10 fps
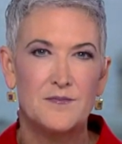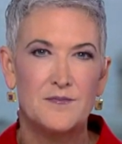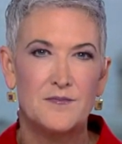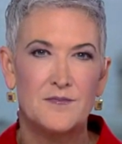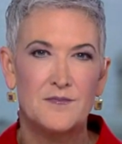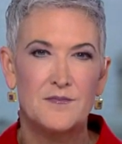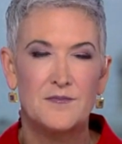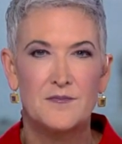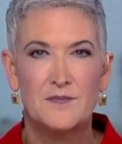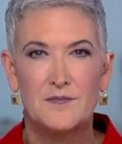
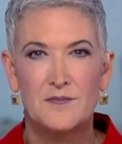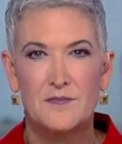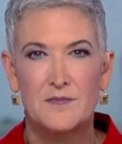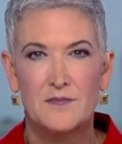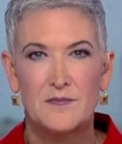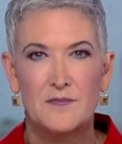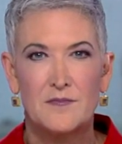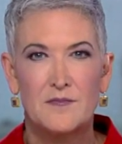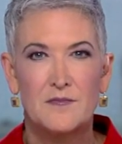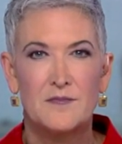
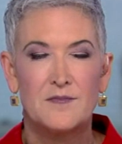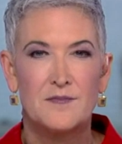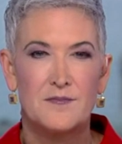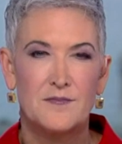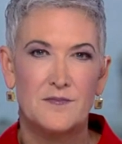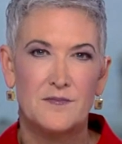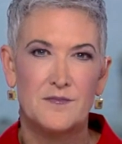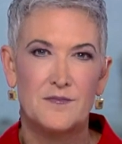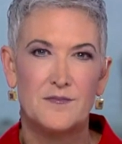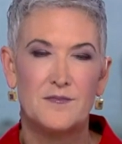
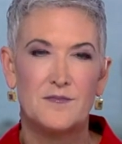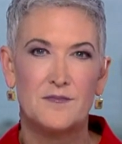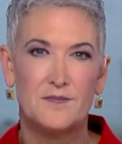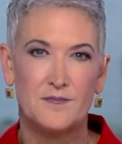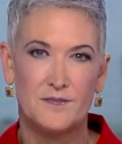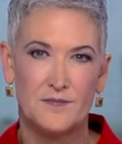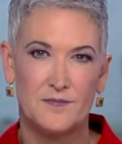[no speech]